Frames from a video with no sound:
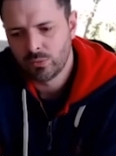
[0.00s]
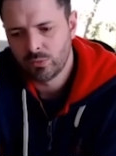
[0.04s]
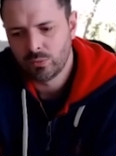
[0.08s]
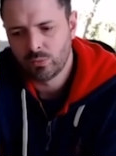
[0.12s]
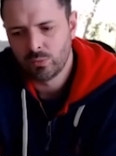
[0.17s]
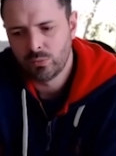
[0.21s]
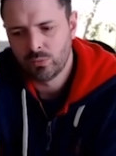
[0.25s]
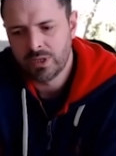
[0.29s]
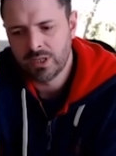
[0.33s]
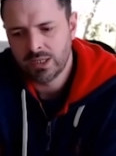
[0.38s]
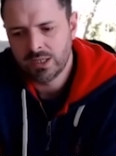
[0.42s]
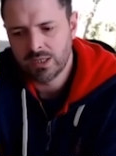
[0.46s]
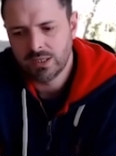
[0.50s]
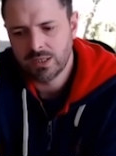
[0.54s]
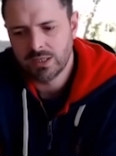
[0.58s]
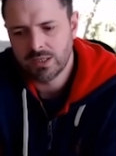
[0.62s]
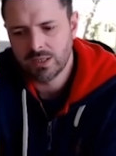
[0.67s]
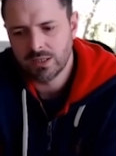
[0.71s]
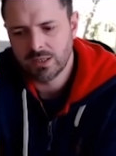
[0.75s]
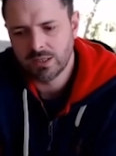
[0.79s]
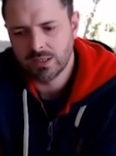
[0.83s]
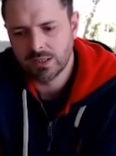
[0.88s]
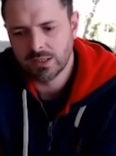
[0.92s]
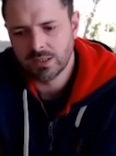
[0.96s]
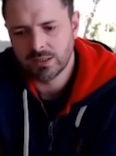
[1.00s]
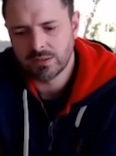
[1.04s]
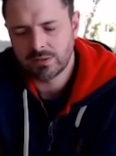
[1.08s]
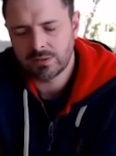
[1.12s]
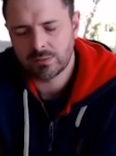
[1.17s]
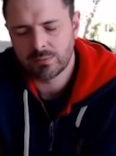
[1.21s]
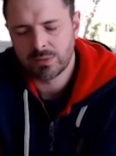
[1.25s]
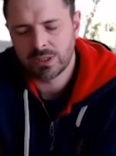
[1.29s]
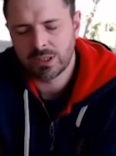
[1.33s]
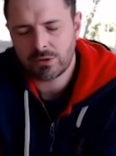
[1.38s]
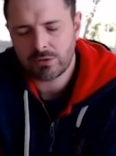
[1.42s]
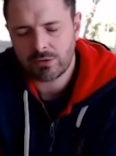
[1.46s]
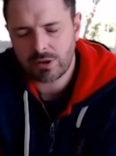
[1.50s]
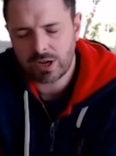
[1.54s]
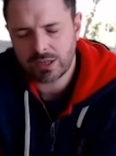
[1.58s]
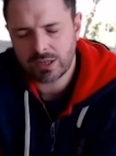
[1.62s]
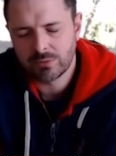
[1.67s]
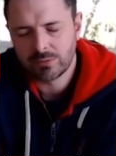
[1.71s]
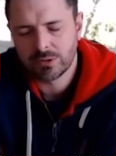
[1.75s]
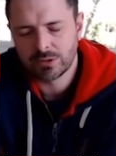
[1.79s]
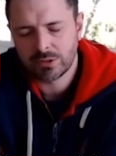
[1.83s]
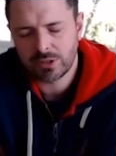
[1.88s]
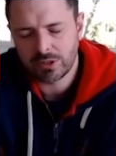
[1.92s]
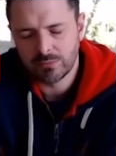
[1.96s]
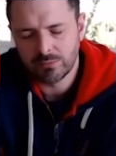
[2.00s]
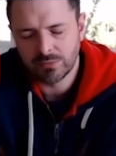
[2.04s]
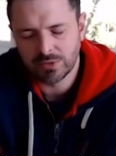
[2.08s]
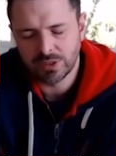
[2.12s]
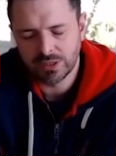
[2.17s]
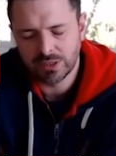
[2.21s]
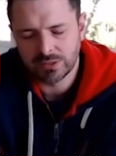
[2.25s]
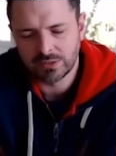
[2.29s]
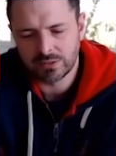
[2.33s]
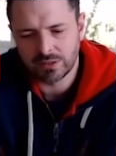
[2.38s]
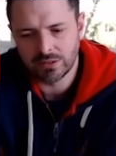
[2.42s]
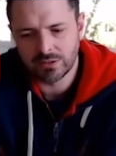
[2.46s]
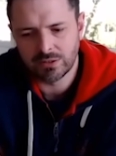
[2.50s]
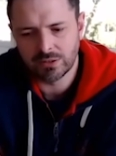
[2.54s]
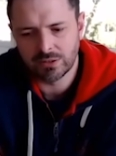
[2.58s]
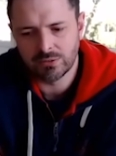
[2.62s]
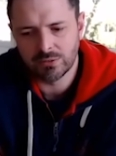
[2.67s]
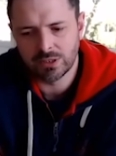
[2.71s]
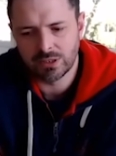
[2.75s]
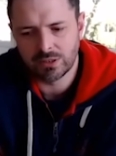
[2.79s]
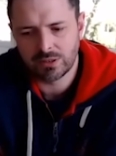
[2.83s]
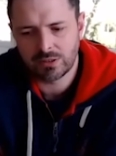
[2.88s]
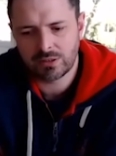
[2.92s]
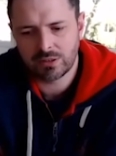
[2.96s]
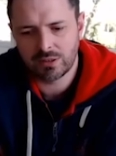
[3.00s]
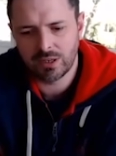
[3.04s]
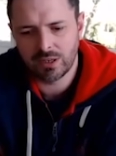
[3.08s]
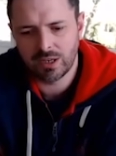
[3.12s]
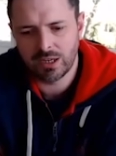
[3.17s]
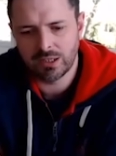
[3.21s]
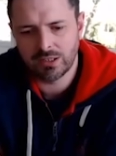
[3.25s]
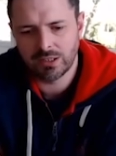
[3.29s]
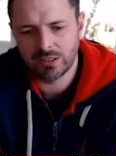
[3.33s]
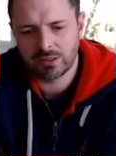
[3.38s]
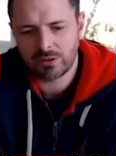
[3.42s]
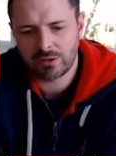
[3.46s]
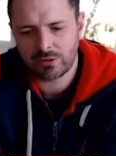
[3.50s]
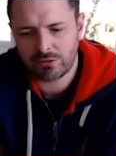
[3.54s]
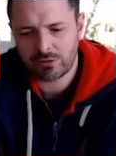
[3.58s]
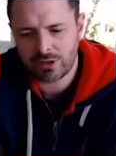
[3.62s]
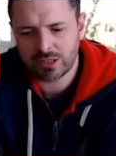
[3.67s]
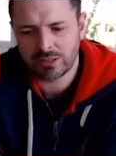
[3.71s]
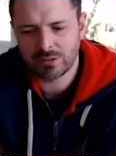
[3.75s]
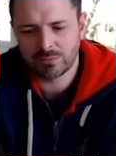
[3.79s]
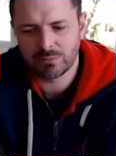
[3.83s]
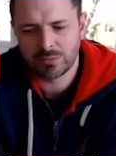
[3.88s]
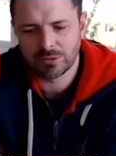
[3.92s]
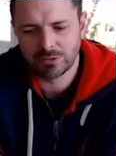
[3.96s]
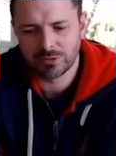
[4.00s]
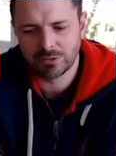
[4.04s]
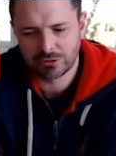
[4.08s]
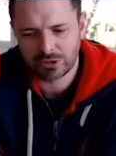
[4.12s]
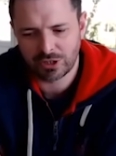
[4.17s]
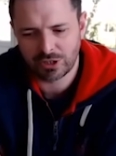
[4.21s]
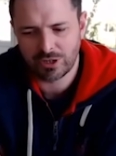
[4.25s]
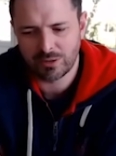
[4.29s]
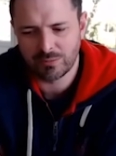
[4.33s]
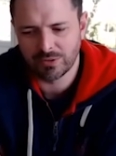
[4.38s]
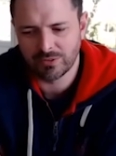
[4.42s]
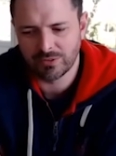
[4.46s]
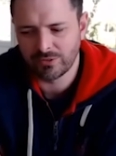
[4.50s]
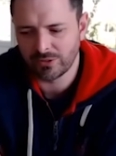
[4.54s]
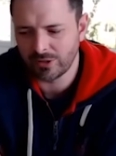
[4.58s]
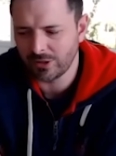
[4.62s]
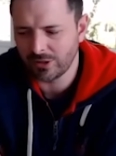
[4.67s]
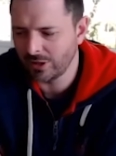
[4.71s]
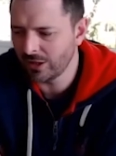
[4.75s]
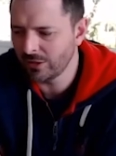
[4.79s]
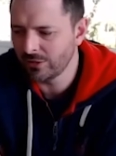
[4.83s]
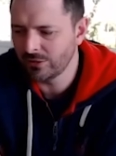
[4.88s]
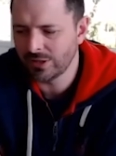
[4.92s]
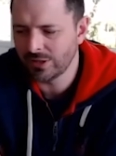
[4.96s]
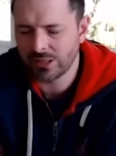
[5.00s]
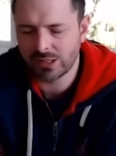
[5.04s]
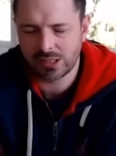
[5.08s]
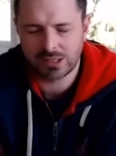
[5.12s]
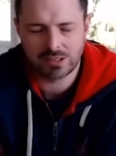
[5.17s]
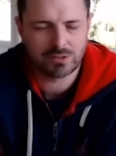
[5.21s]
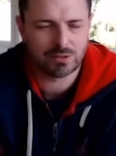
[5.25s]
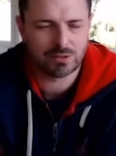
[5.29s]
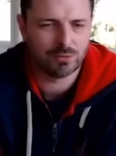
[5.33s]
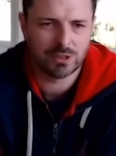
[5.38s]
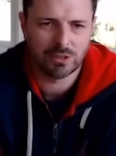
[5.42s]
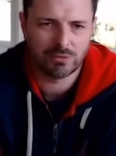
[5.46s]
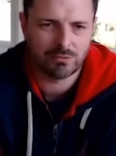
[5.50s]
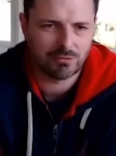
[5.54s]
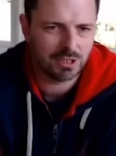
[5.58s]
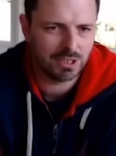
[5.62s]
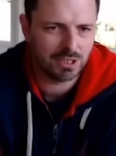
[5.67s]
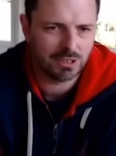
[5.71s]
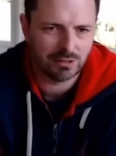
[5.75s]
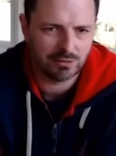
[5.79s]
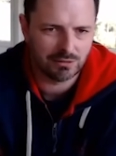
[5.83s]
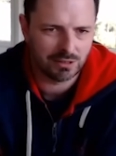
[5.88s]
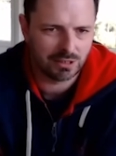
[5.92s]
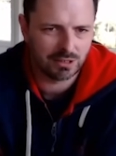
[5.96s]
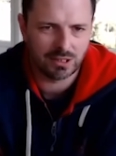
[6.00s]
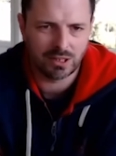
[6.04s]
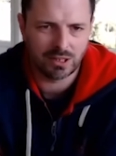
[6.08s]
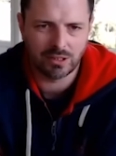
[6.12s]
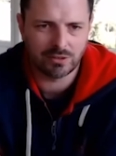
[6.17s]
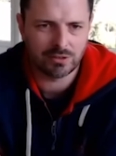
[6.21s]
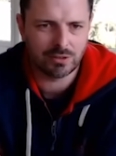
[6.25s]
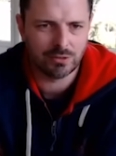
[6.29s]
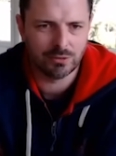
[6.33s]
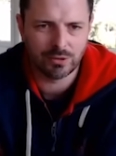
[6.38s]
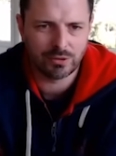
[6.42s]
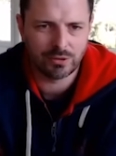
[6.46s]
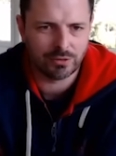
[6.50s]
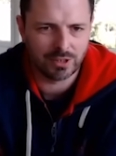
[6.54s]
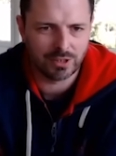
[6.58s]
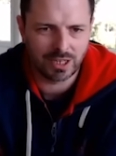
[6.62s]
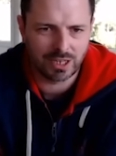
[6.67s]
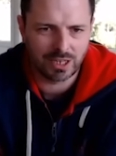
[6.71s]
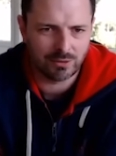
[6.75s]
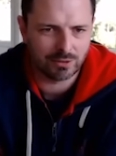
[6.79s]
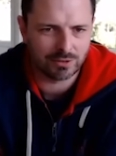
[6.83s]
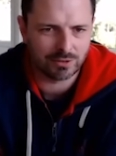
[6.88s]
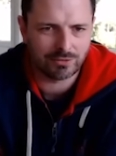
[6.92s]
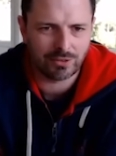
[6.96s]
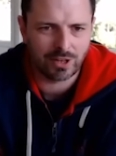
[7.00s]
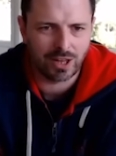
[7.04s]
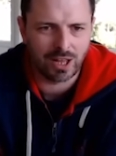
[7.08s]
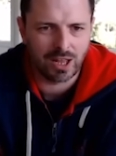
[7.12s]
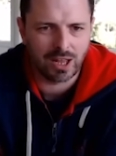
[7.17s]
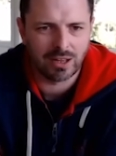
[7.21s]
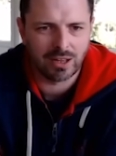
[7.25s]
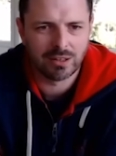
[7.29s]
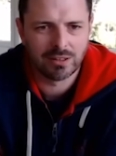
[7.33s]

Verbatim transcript: we there's some incredible companies that doing an incredible job of loading into an arena in like two or three hours flat.